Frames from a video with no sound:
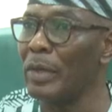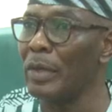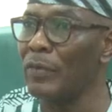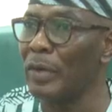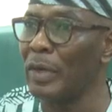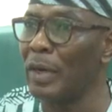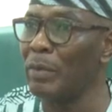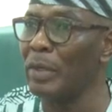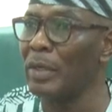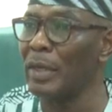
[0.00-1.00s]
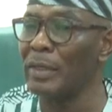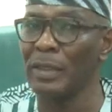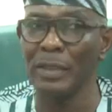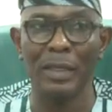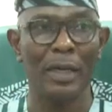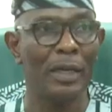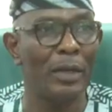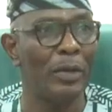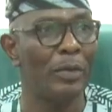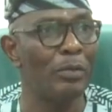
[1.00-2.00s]
a federal medical center
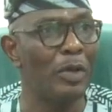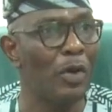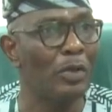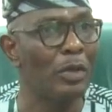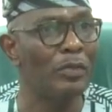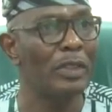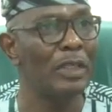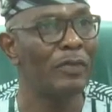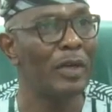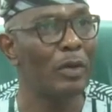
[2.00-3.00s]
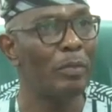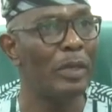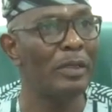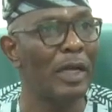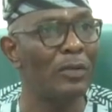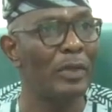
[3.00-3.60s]
because of the developments that